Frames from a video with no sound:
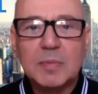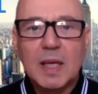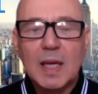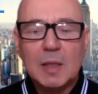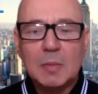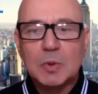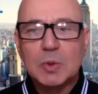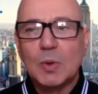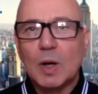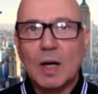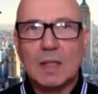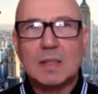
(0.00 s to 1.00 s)
came
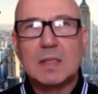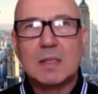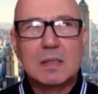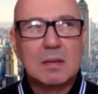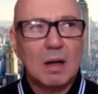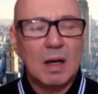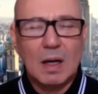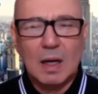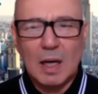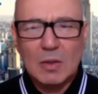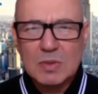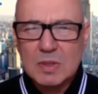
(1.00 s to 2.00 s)
to us, uh,
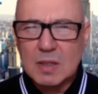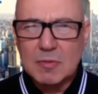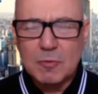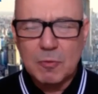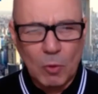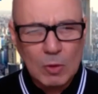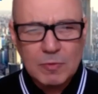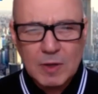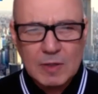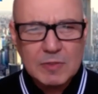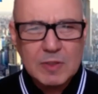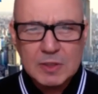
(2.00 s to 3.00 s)
I would say four or
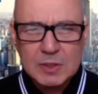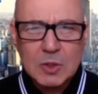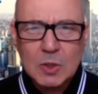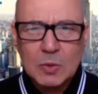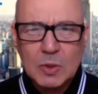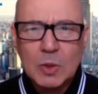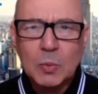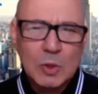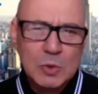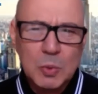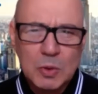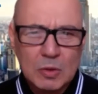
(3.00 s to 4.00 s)
five years ago. He
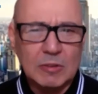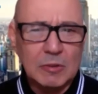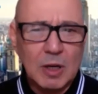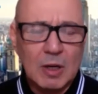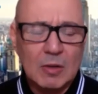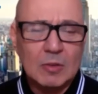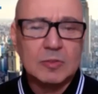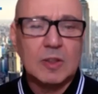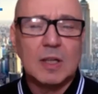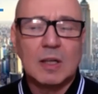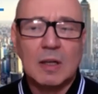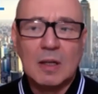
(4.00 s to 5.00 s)
was one of our, of
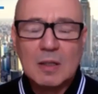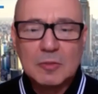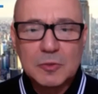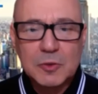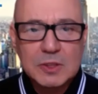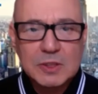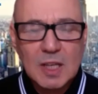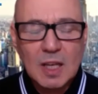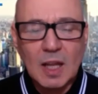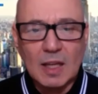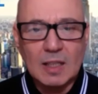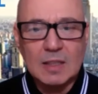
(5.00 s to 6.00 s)
our first
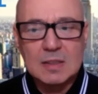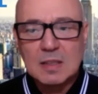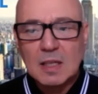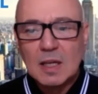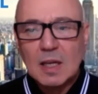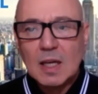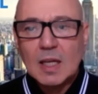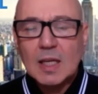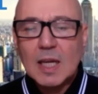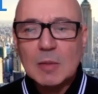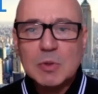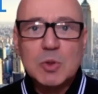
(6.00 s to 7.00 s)
clients. He
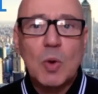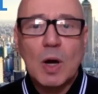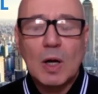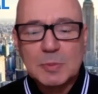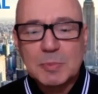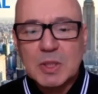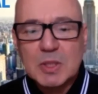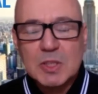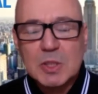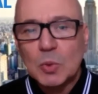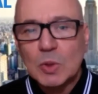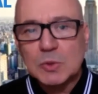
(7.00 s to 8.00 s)
came to us because
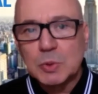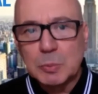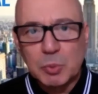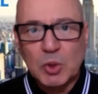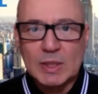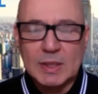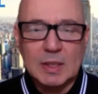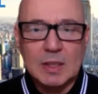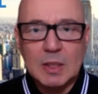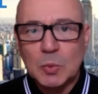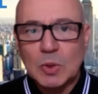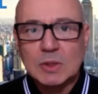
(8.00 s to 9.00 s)
he was rebranding.
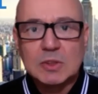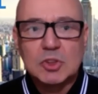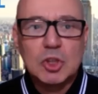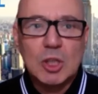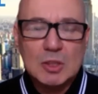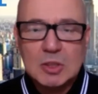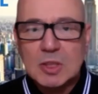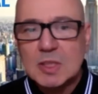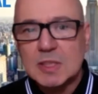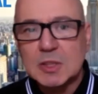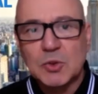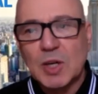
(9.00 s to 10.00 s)
He was changing
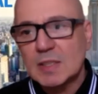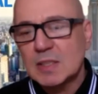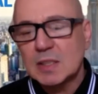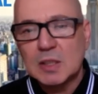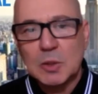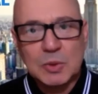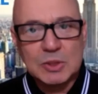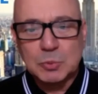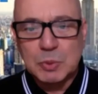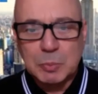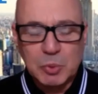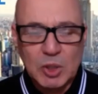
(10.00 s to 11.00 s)
his address and he was
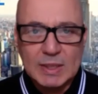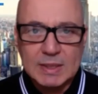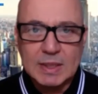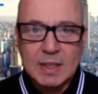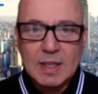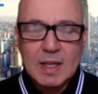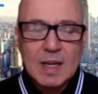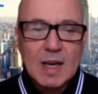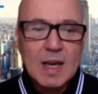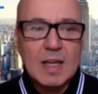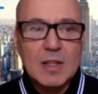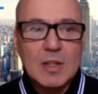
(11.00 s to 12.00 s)
rebranding.
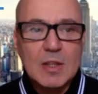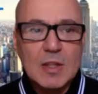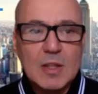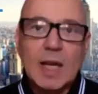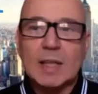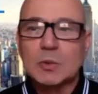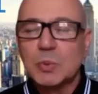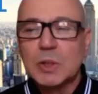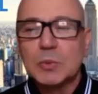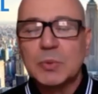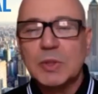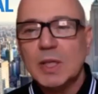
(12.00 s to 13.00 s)
And through that, we
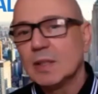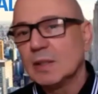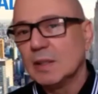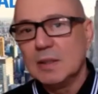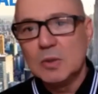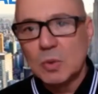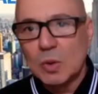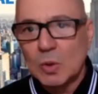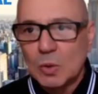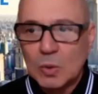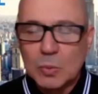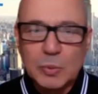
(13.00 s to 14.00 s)
created a new
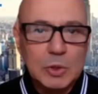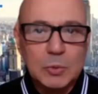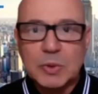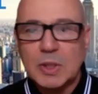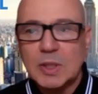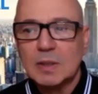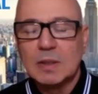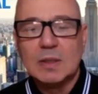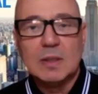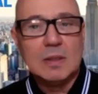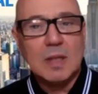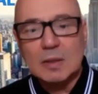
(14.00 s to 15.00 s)
logo, we created
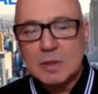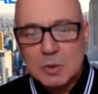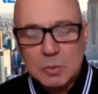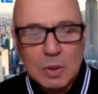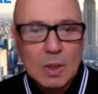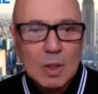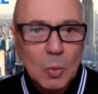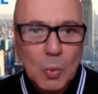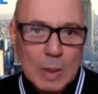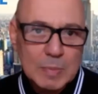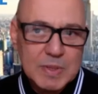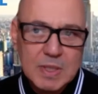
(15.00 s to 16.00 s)
a new
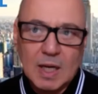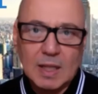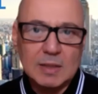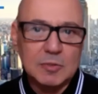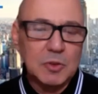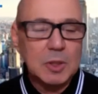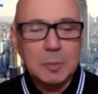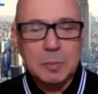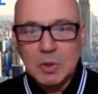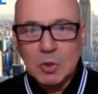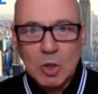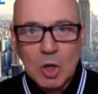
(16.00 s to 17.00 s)
website for him,
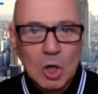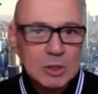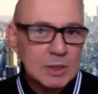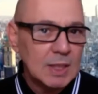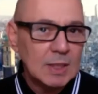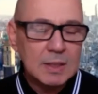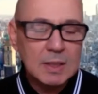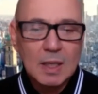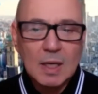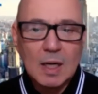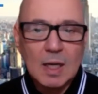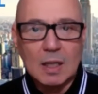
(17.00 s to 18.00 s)
new content,
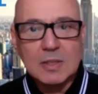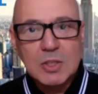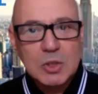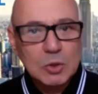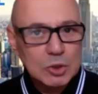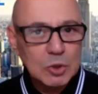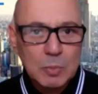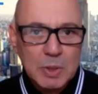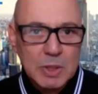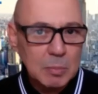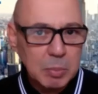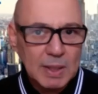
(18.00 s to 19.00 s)
uh, social
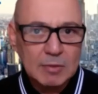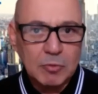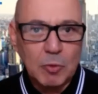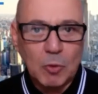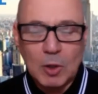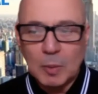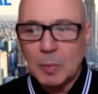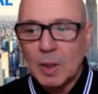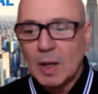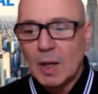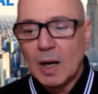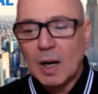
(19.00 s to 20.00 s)
media platform,
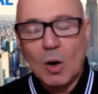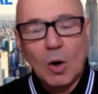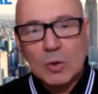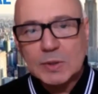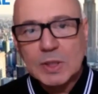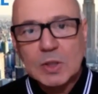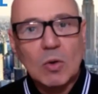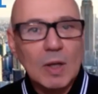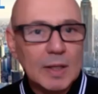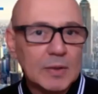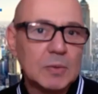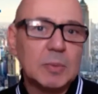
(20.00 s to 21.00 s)
uh, all the
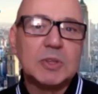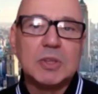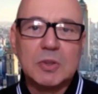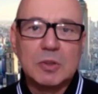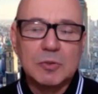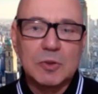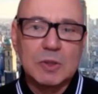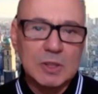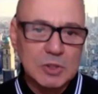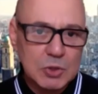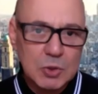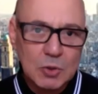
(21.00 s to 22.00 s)
collateral material for
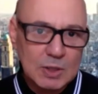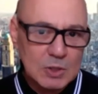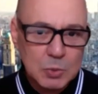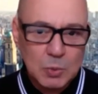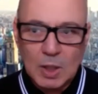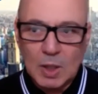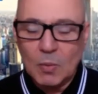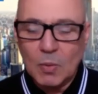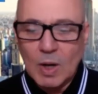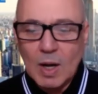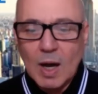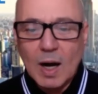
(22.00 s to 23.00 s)
the store as
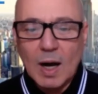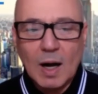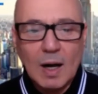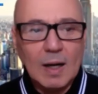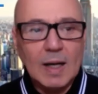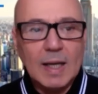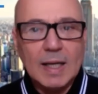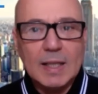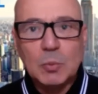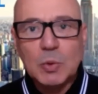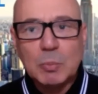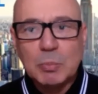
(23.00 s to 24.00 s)
well. Uh,
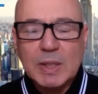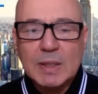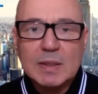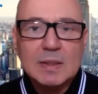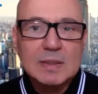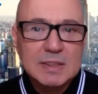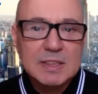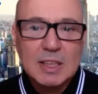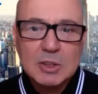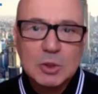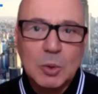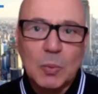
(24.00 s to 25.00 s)
and we branded it in
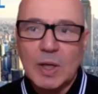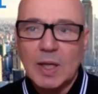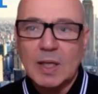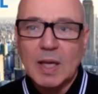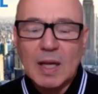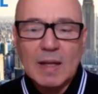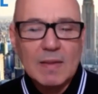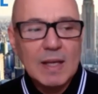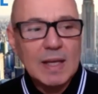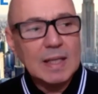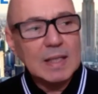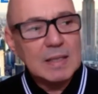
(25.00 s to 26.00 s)
such a way
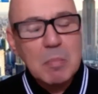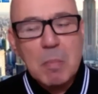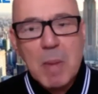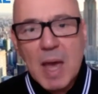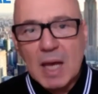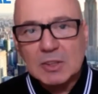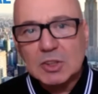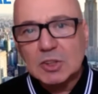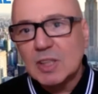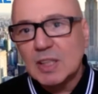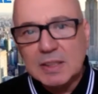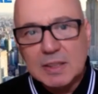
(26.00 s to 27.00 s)
that it matched
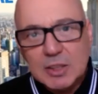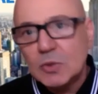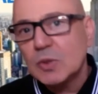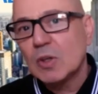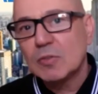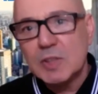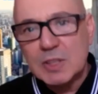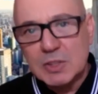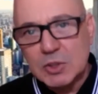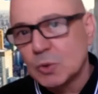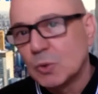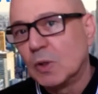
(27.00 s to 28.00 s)
the interior of
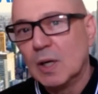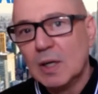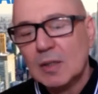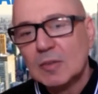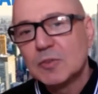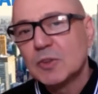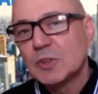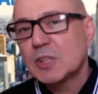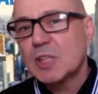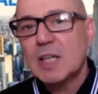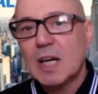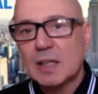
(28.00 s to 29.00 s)
his store. First,
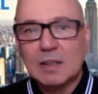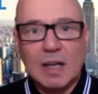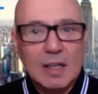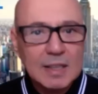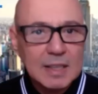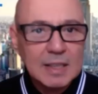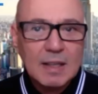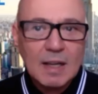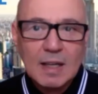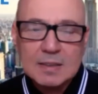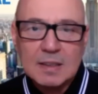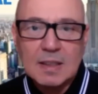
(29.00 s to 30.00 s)
he got an
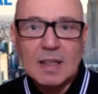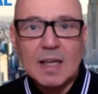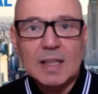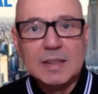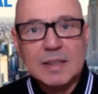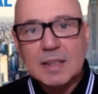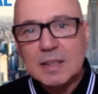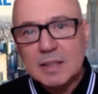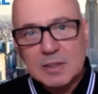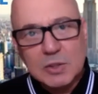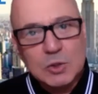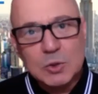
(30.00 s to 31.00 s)
architect and did
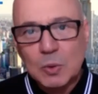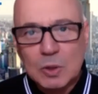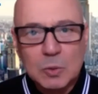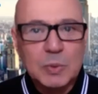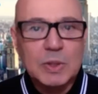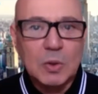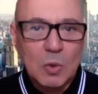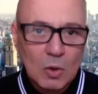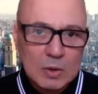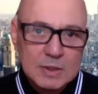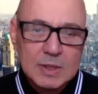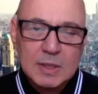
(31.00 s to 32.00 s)
his store with the
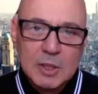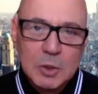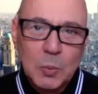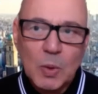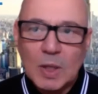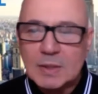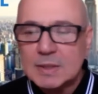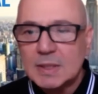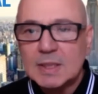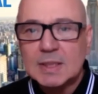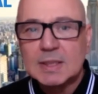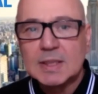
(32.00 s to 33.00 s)
colors that he wanted,